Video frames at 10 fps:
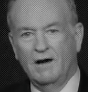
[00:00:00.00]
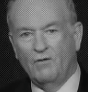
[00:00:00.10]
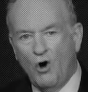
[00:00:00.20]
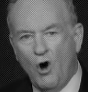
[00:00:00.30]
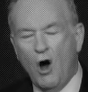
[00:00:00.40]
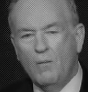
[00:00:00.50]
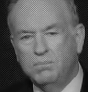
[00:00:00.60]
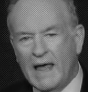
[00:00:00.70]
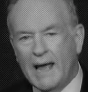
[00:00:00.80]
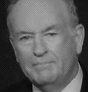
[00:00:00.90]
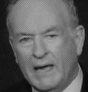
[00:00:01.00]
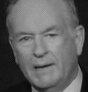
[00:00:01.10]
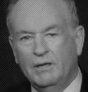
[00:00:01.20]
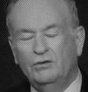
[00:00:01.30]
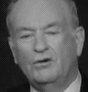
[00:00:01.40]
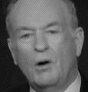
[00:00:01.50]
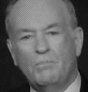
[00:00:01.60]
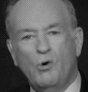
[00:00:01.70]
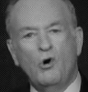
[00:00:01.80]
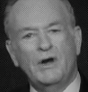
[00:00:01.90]
of all black babies are
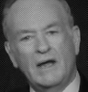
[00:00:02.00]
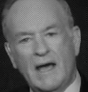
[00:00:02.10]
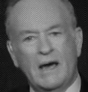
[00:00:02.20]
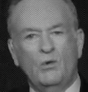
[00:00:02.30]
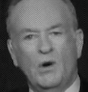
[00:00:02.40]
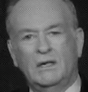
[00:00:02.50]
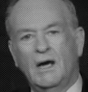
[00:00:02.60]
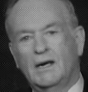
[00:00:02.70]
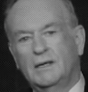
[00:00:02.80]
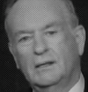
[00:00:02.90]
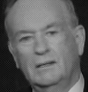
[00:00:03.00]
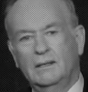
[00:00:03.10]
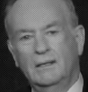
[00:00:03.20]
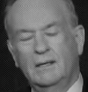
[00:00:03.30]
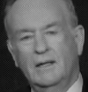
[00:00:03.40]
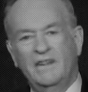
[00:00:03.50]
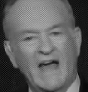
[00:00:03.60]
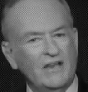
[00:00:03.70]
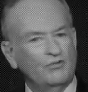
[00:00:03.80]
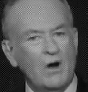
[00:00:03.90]
born out of wedlock.
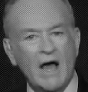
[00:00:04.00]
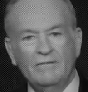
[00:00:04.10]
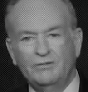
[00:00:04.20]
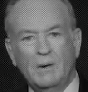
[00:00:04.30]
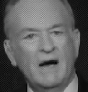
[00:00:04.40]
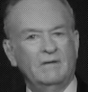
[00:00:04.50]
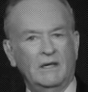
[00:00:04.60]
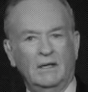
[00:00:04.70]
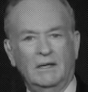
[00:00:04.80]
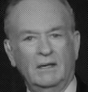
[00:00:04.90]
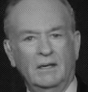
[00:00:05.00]
That drives poverty.